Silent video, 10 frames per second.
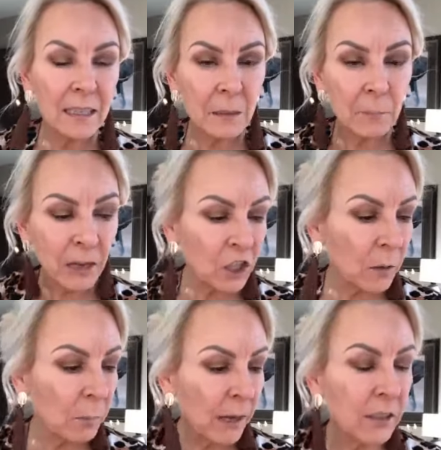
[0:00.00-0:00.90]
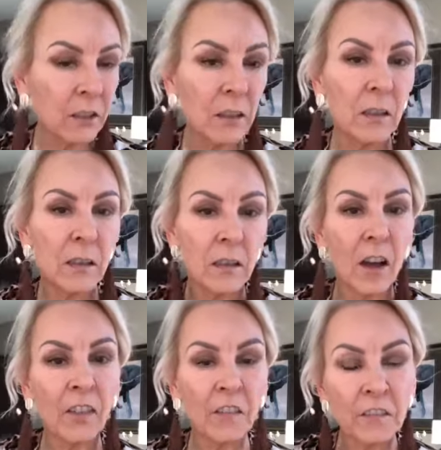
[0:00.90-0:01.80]
a special bundle
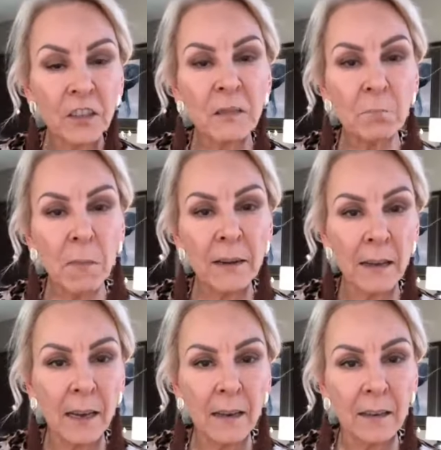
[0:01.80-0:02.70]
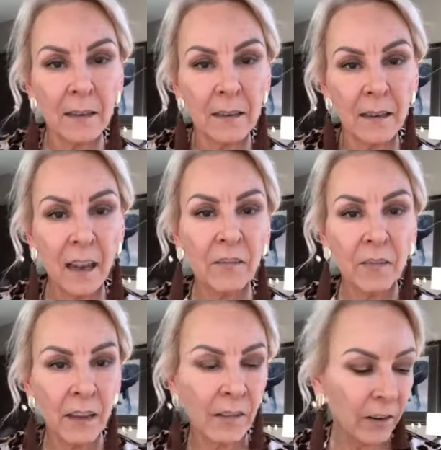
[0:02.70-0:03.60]
on the first Monday of,
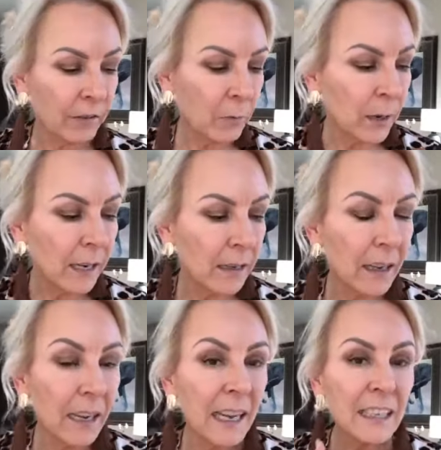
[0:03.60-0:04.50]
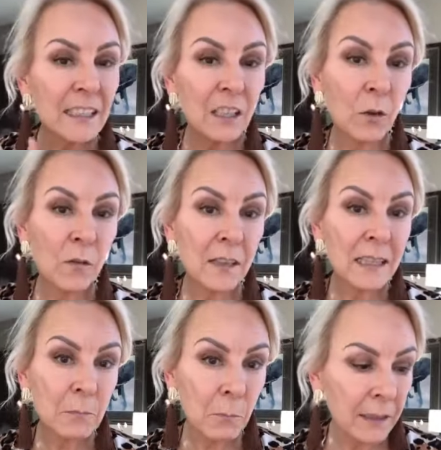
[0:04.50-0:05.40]
of every week. So
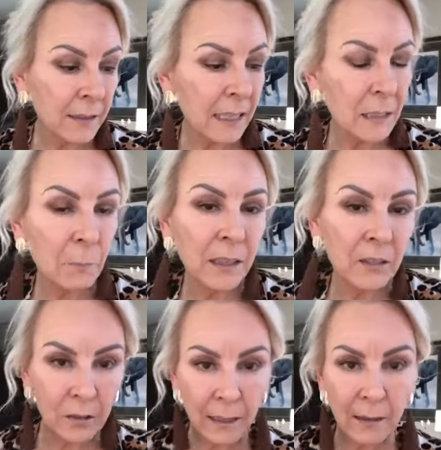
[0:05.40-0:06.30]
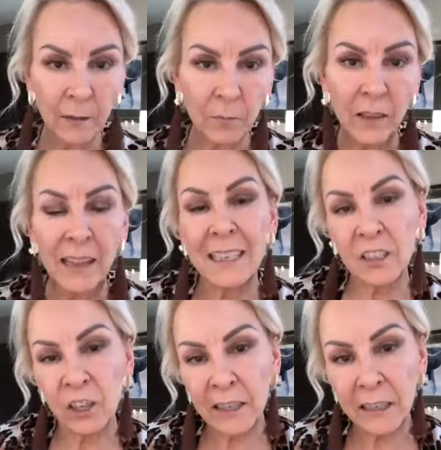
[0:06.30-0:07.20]
this Monday's bundle, they
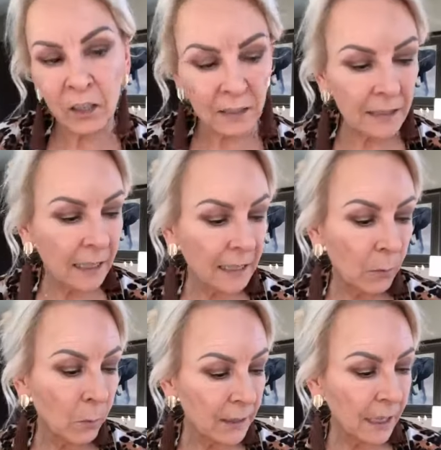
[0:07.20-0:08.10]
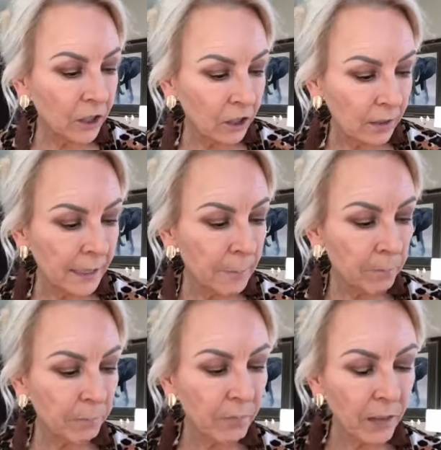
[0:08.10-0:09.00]
started it on Sunday, one day early.
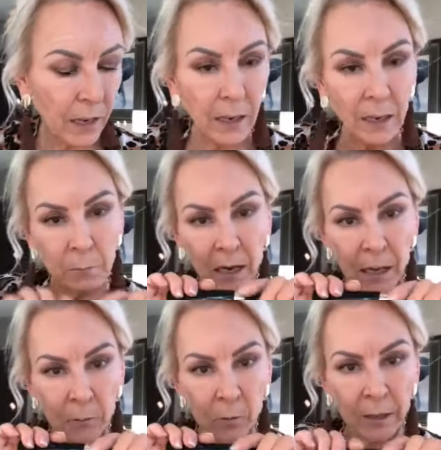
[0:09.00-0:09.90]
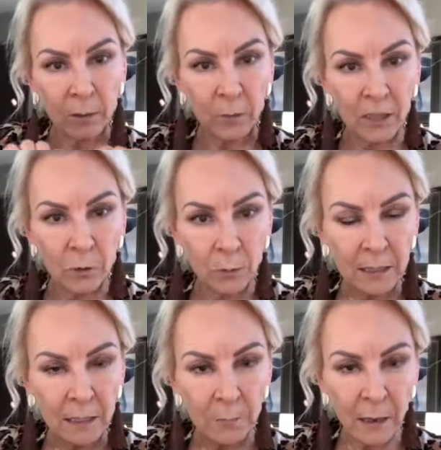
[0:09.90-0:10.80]
I'm going in with a
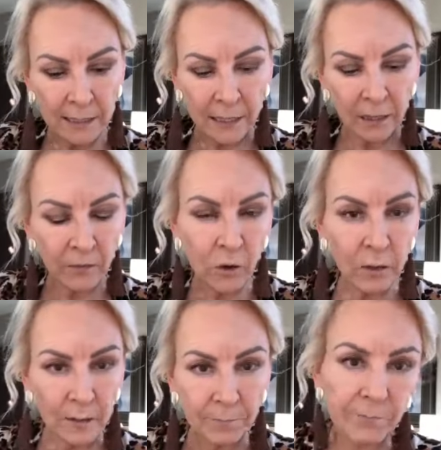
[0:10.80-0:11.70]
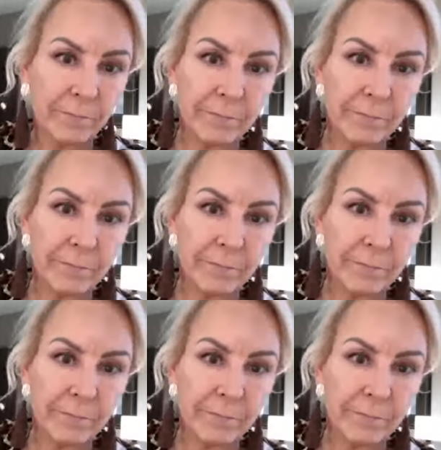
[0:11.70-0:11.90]
twisted mascara, of course.